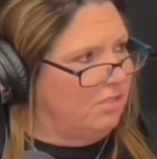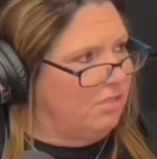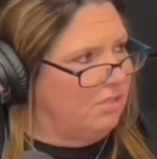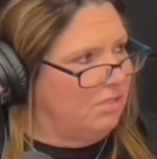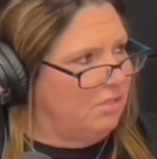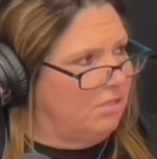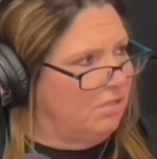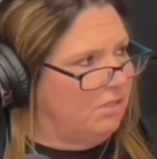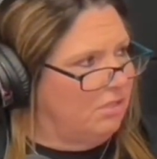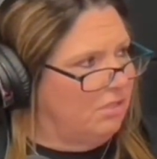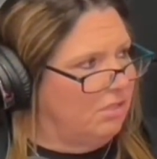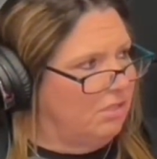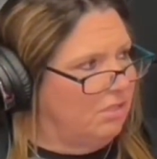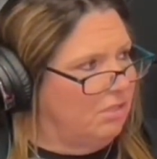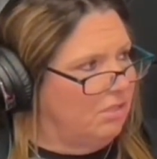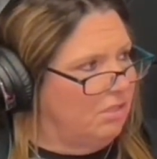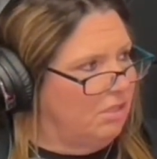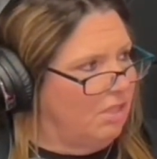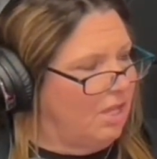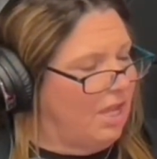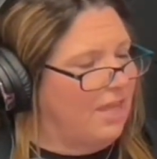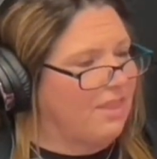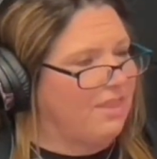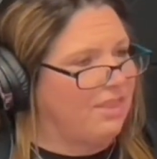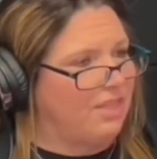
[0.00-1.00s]

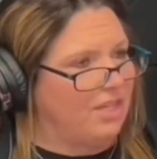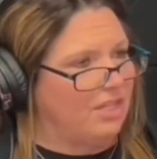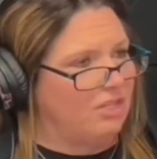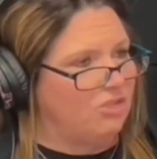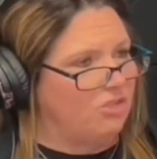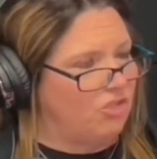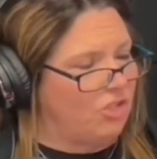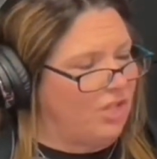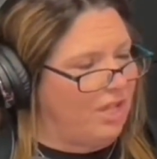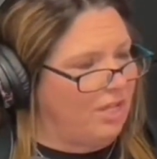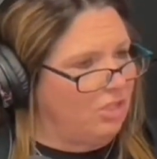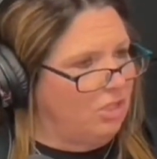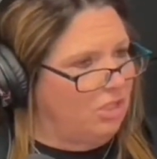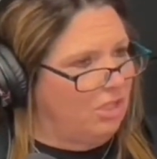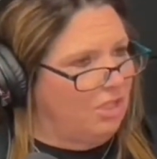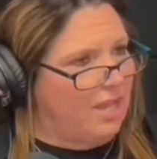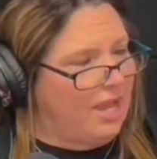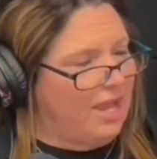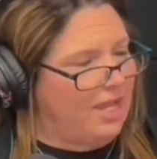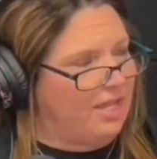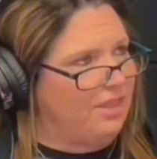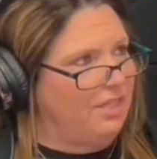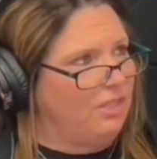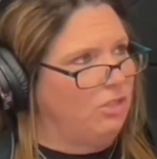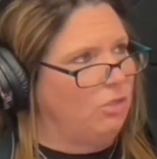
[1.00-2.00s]
I think
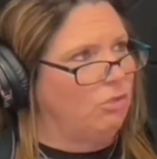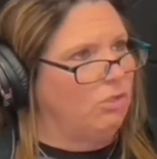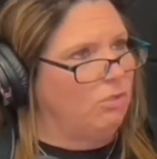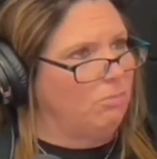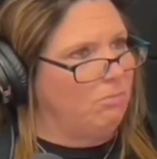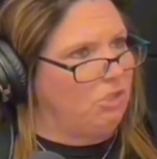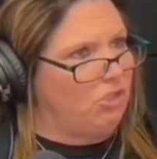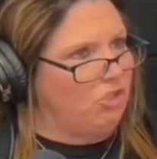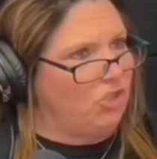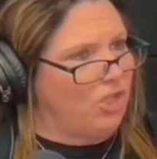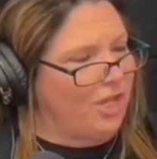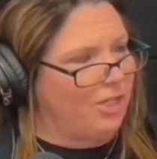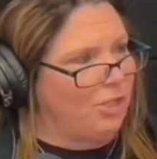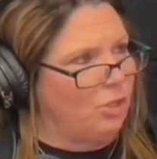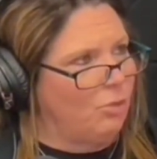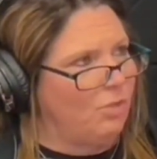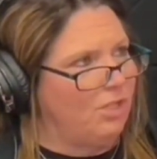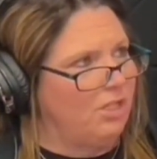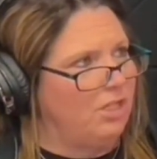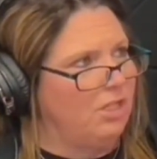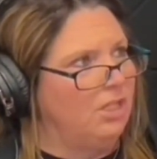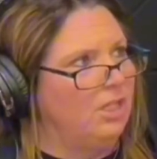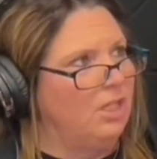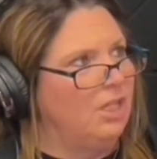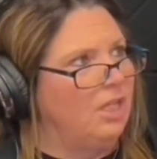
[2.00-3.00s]
you can be
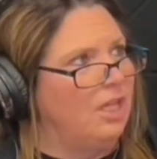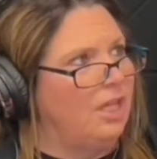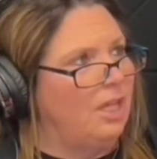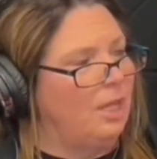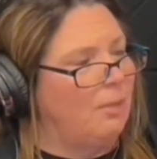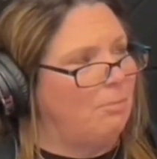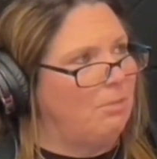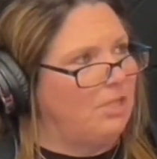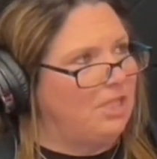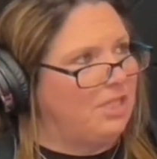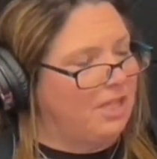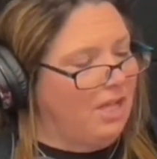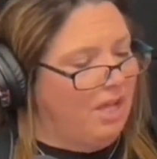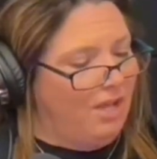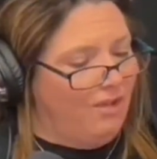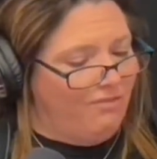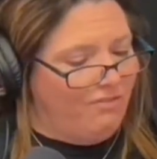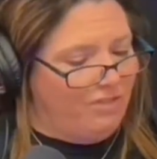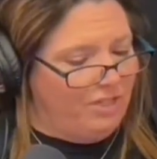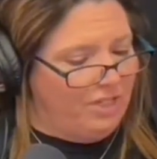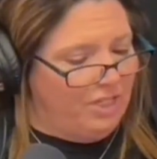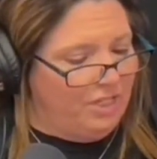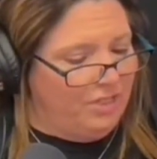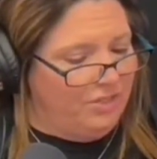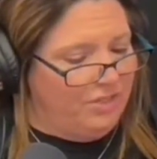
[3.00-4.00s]
genuine and be
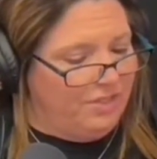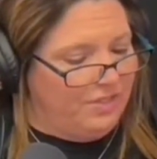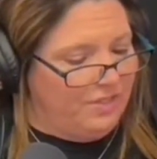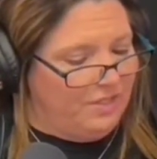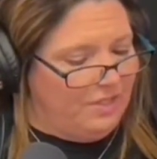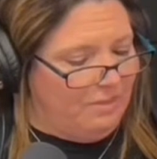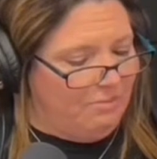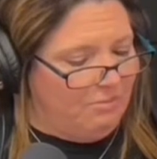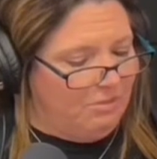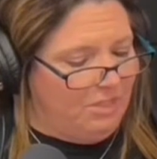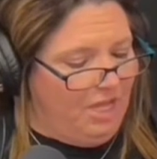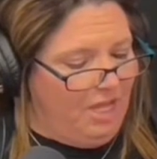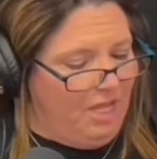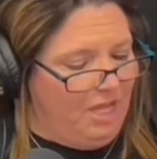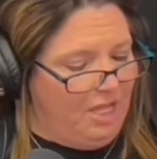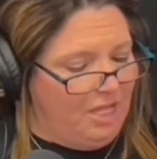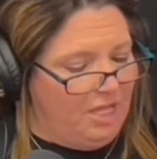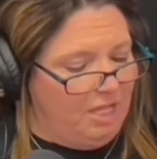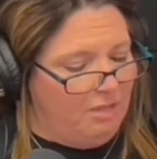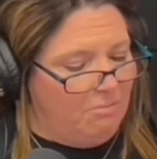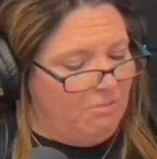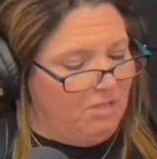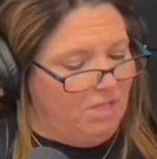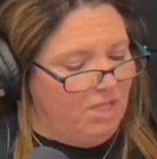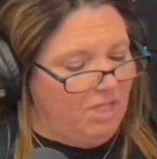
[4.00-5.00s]
confident at the same
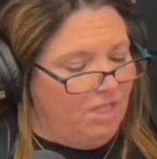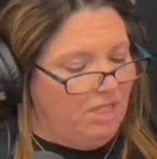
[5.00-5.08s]
time.